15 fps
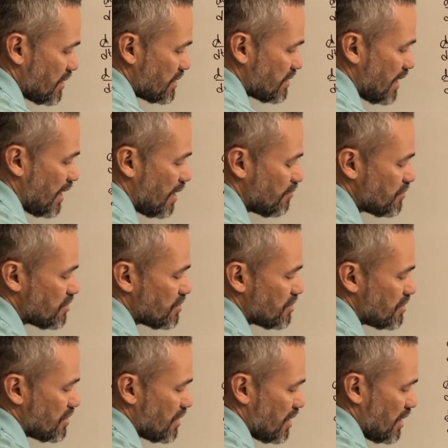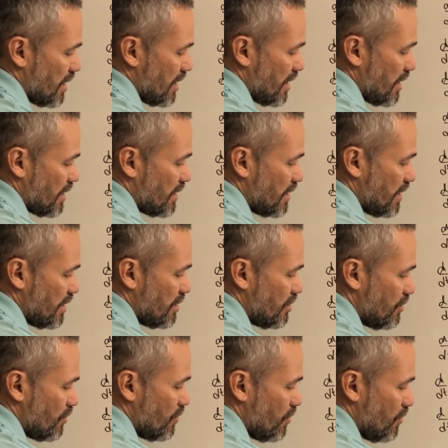times
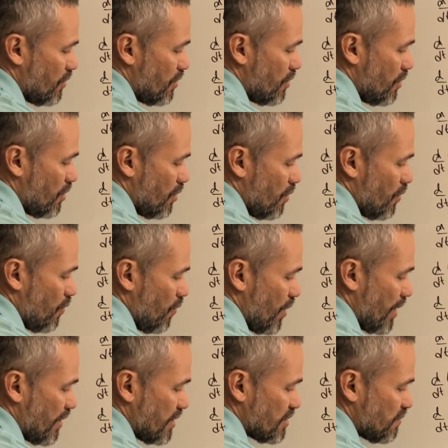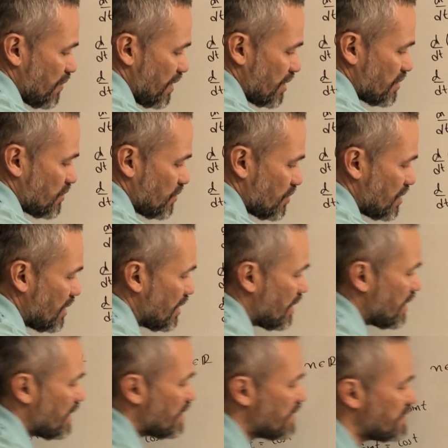du with respect to t.
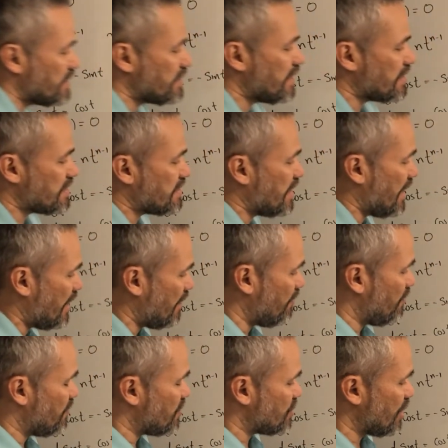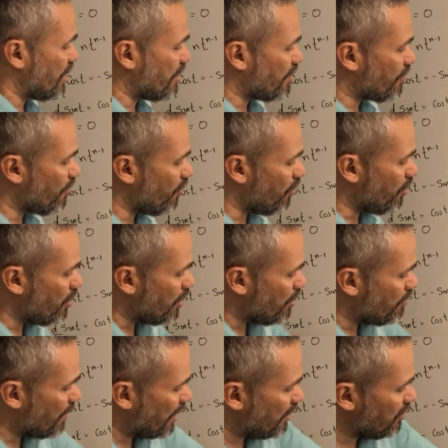This is the same chain rule,
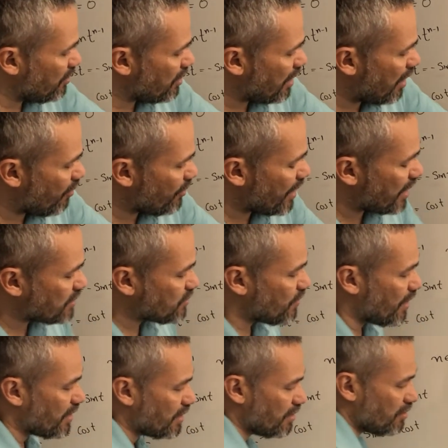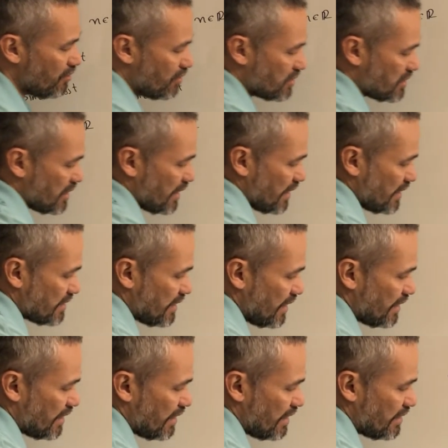but look how natural it looks. It's
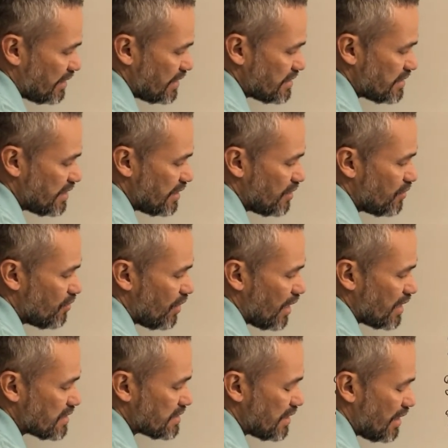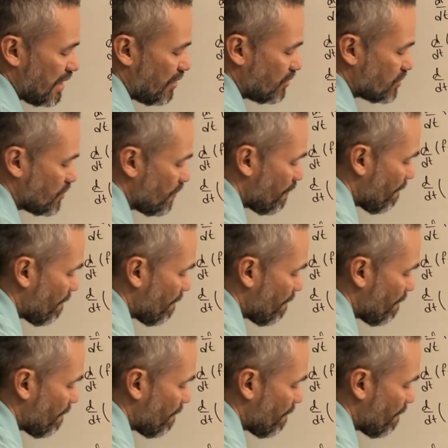like this du cancel out.